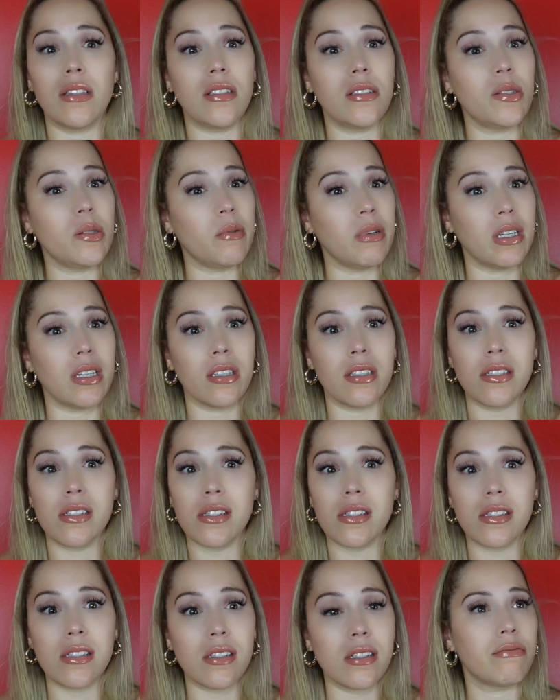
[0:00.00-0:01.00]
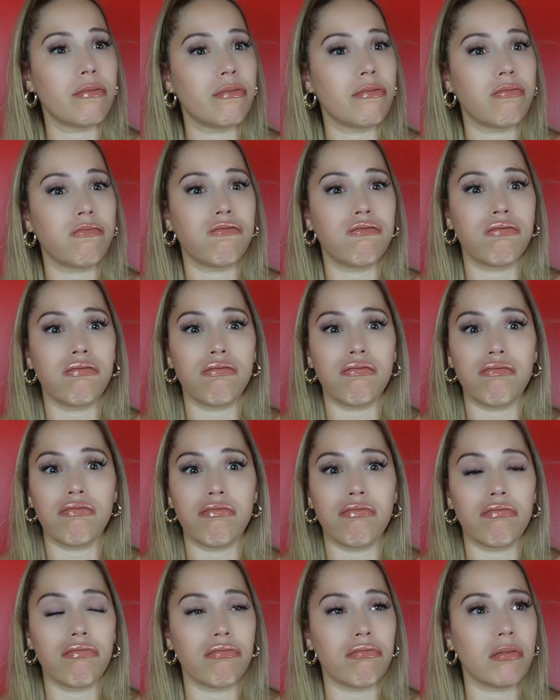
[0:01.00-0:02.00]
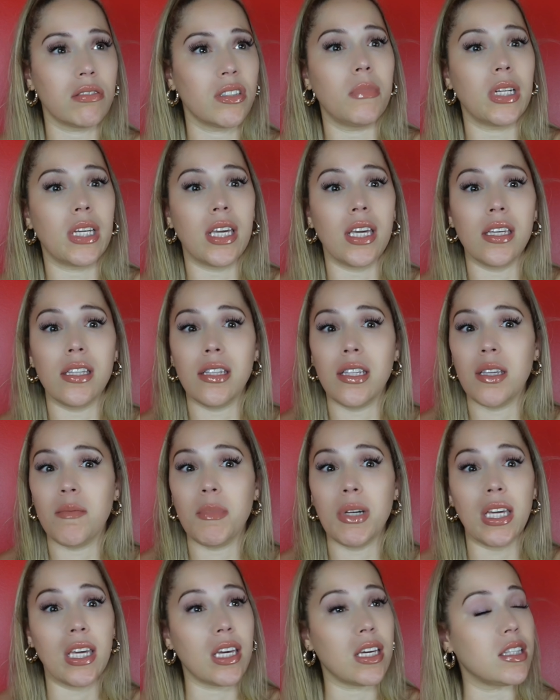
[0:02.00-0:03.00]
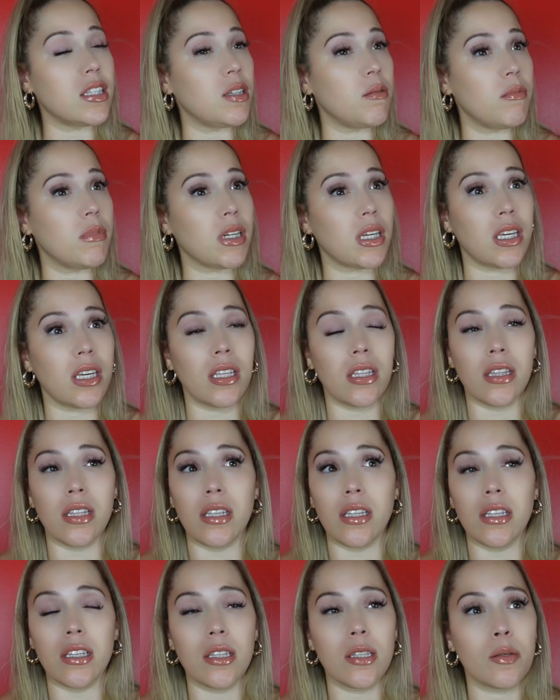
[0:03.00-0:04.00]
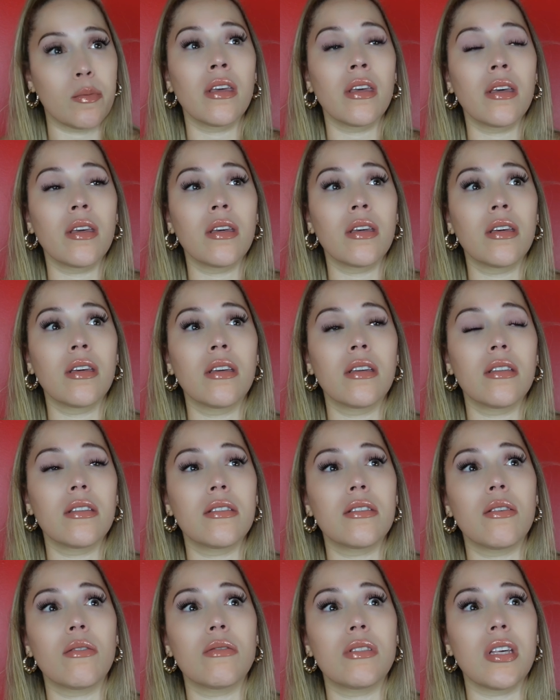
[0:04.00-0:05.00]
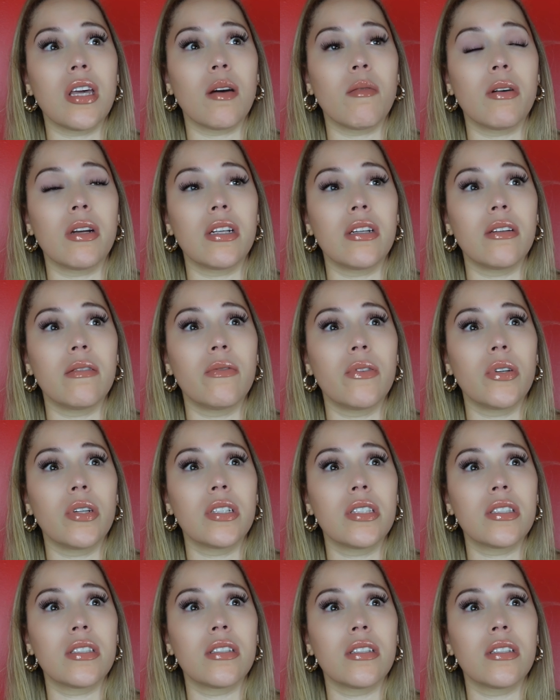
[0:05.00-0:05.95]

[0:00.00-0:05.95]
Lewis. McKinley. Don't say I want a divorce.